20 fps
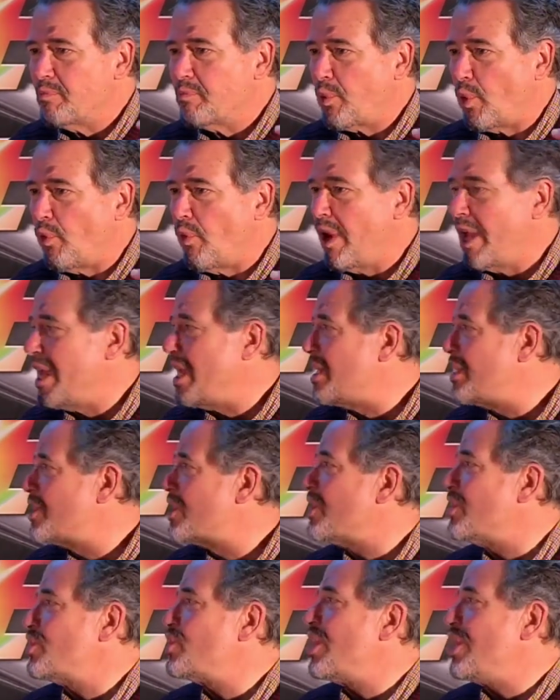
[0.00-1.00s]
parade
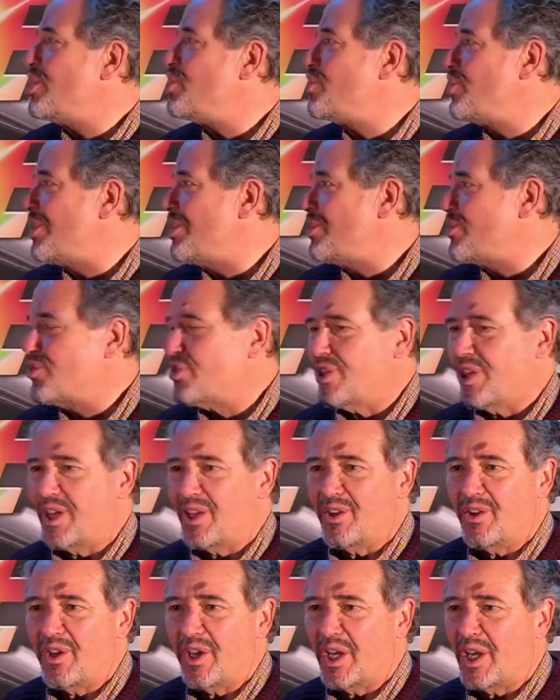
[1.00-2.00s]
contingents
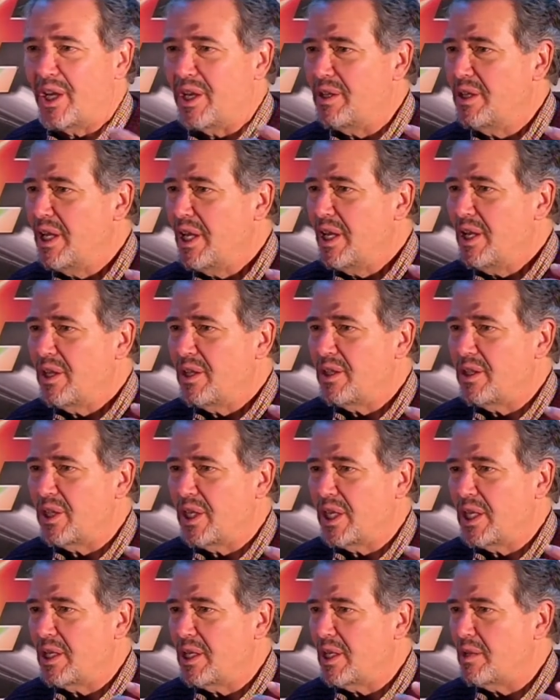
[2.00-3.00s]
and
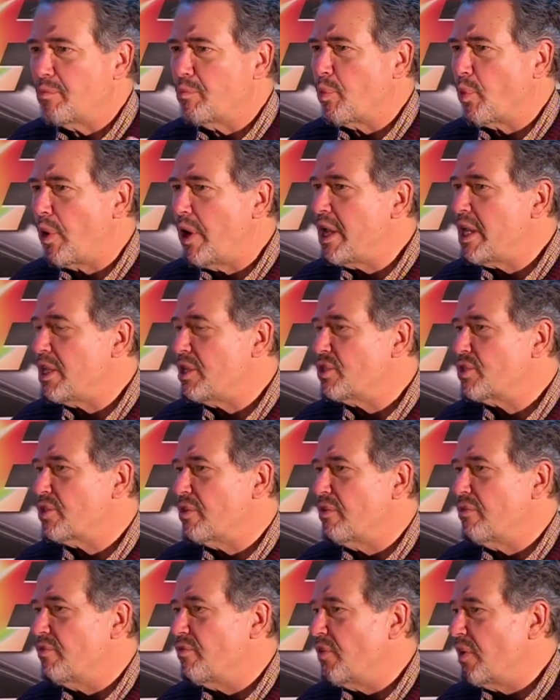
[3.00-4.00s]
the embrace
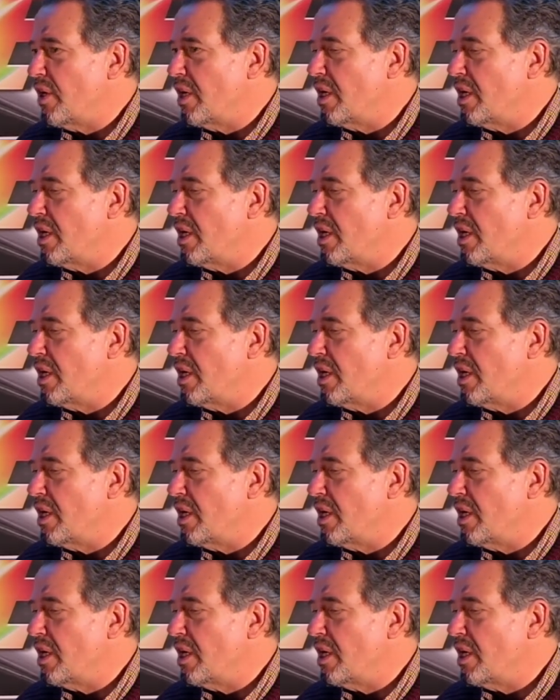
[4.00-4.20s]
of